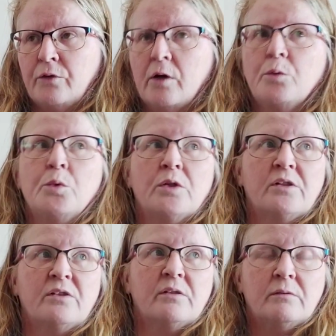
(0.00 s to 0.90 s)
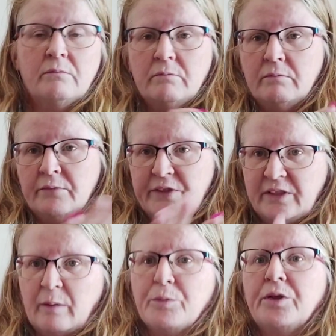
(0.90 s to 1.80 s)
frogworts,
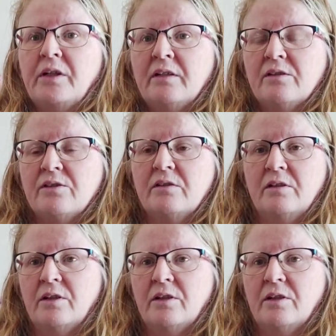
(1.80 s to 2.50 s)
separate years.